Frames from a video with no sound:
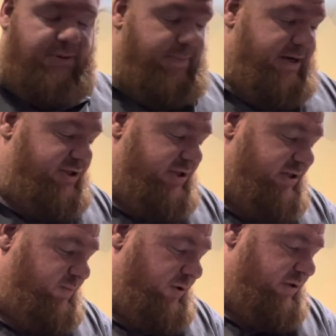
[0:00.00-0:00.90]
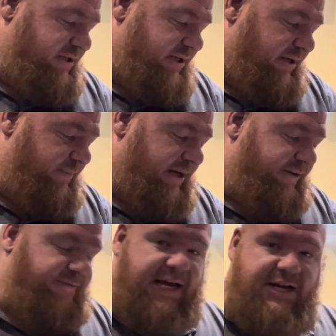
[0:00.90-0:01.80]
mentions were my
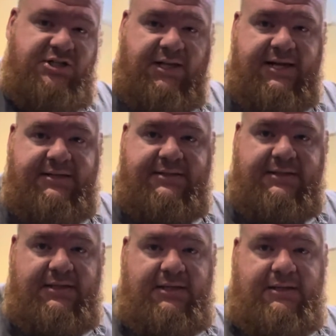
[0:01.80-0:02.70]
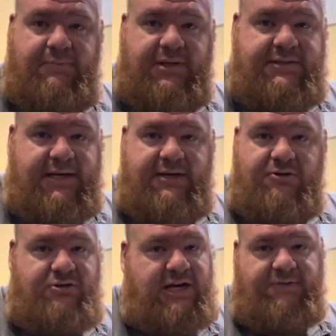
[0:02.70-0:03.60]
flashlight, but I don't
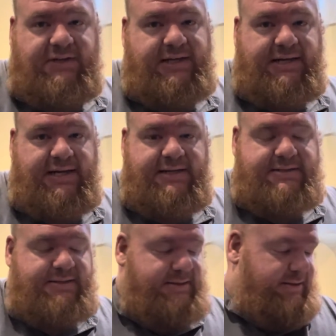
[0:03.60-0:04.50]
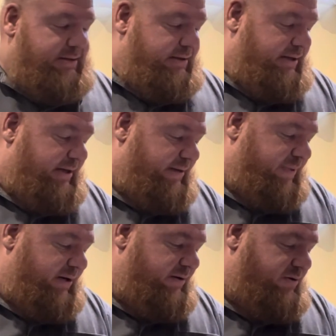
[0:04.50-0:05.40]
travel at night. And
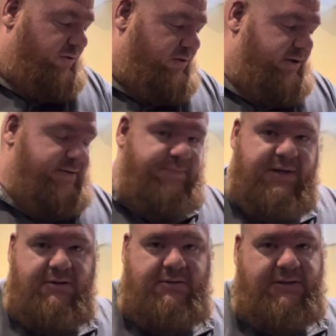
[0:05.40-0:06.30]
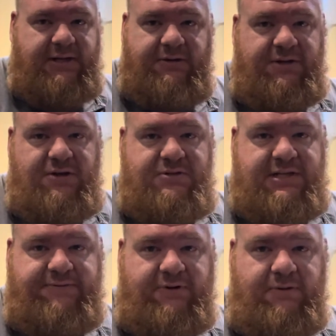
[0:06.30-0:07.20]
paracord, I only use
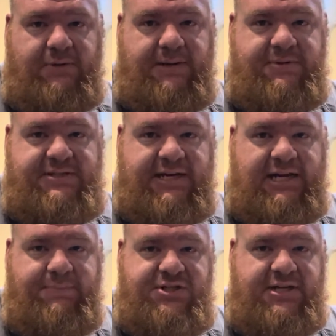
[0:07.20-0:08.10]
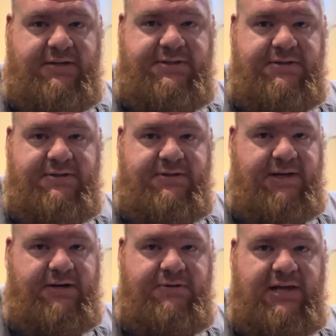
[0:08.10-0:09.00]
it for when I'm setting up a shelter, so I
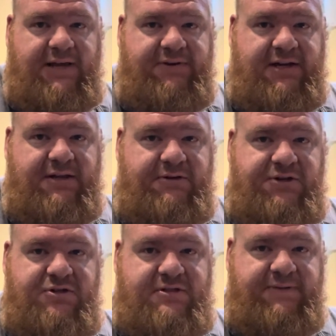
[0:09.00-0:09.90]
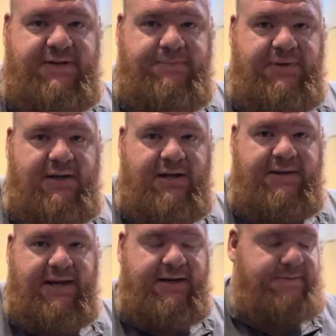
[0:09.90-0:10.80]
don't have any other use of it beyond
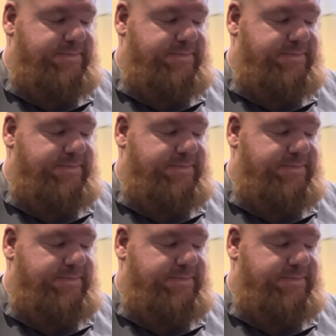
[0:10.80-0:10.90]
that.